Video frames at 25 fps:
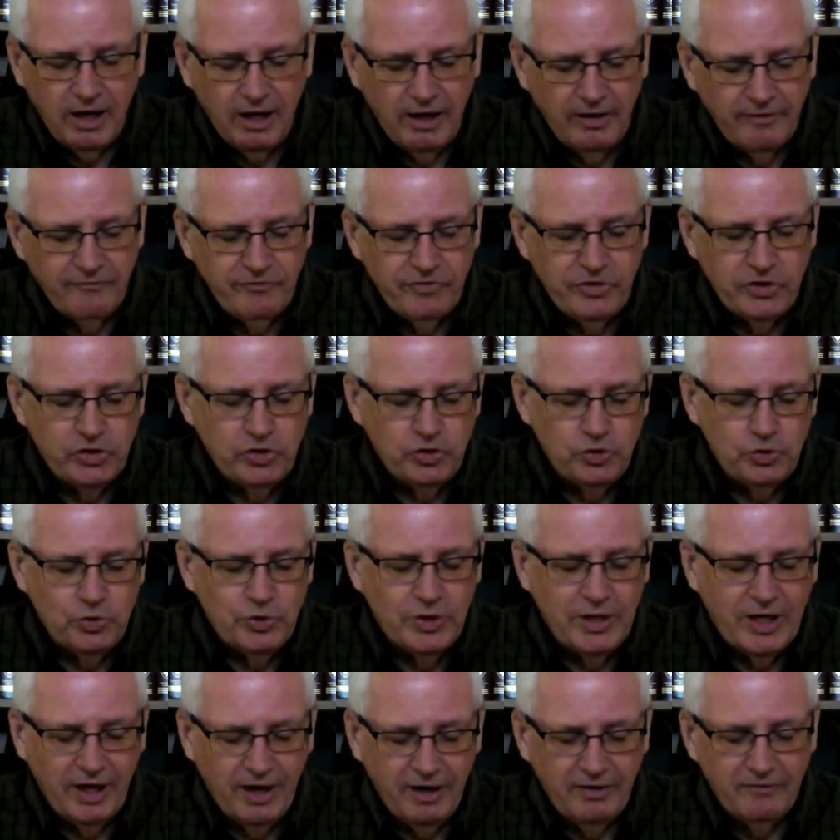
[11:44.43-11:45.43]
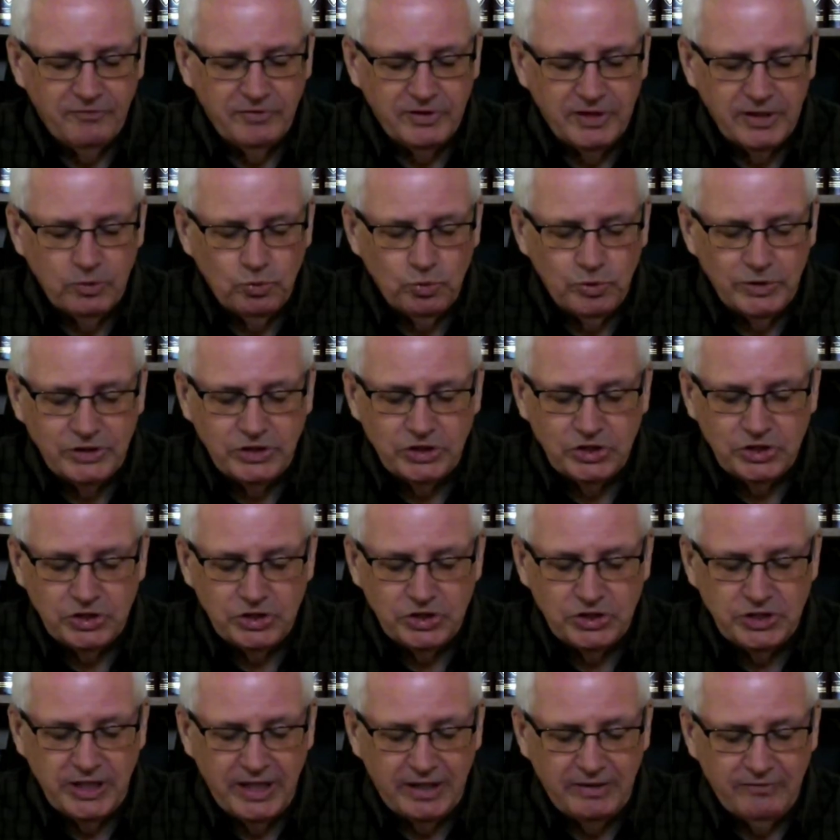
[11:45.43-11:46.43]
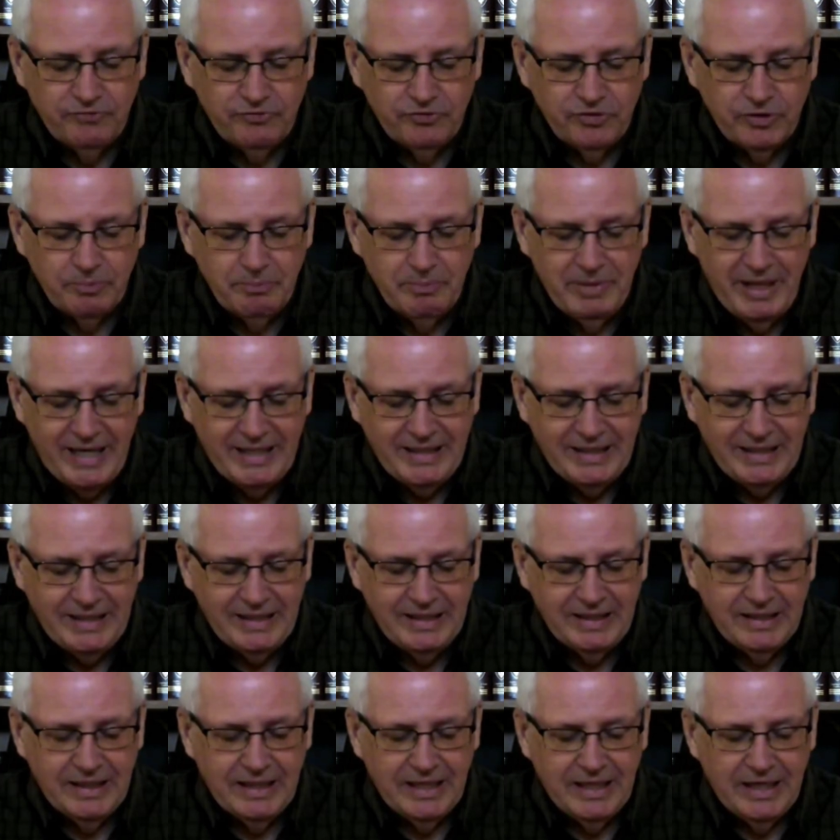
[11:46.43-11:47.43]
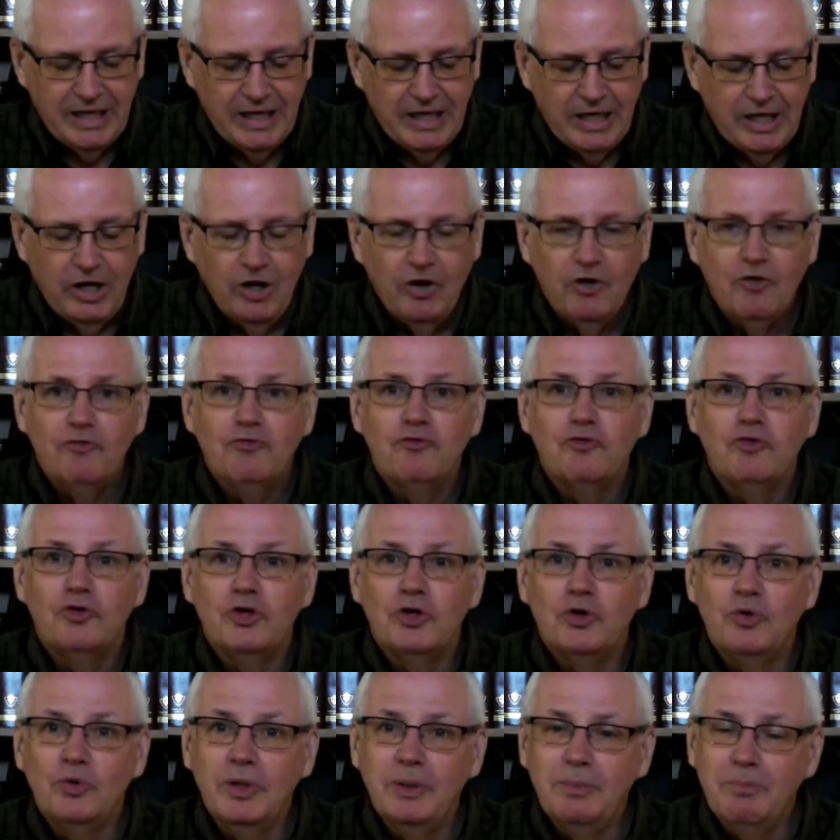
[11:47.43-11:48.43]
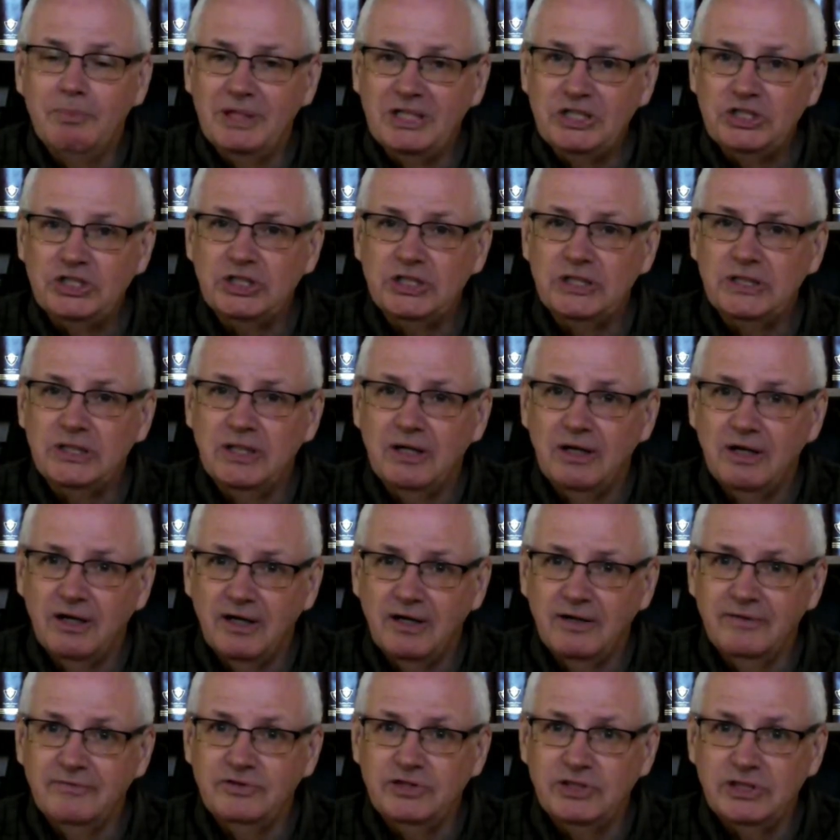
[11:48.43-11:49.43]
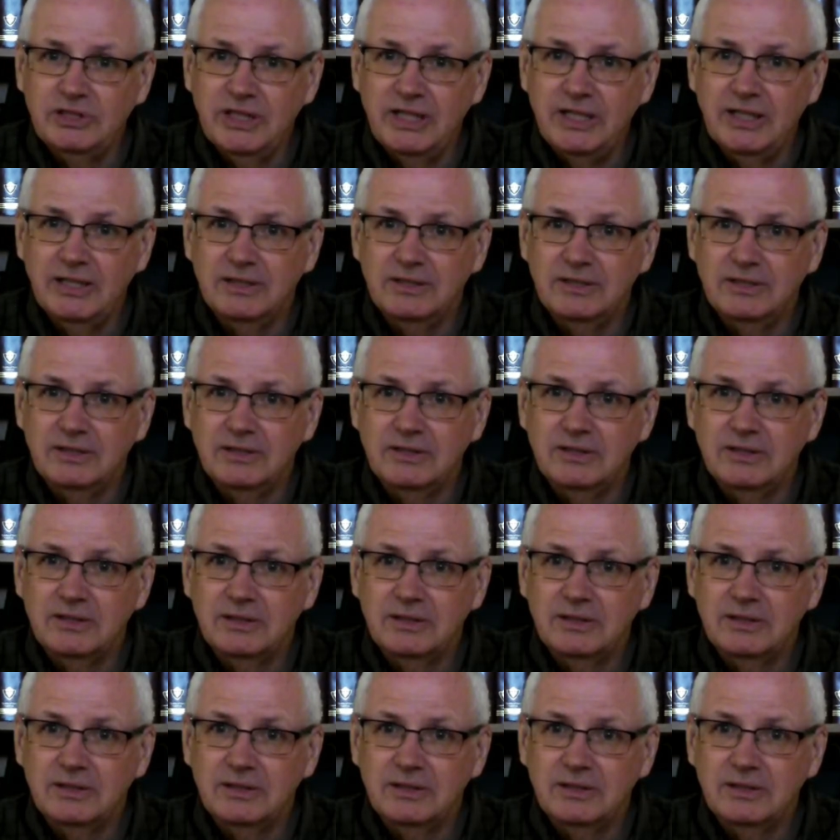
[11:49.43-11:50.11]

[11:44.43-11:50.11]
of the new covenant, which is shed for many for the remission of sin.